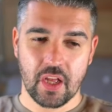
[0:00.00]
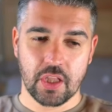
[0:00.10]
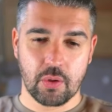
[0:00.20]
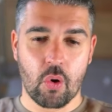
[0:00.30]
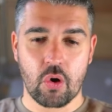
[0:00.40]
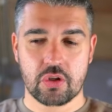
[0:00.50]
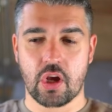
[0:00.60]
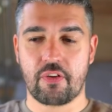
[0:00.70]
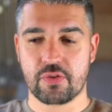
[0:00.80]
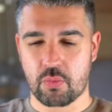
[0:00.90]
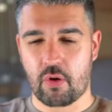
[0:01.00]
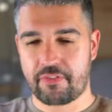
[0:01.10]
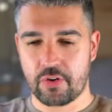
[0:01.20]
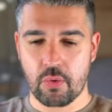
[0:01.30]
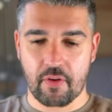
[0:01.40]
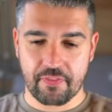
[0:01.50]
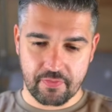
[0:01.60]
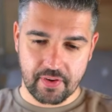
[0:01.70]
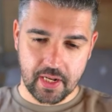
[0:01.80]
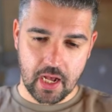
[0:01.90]
The walks off was what threw off the
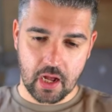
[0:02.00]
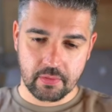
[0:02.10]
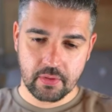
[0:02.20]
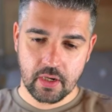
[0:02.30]
video.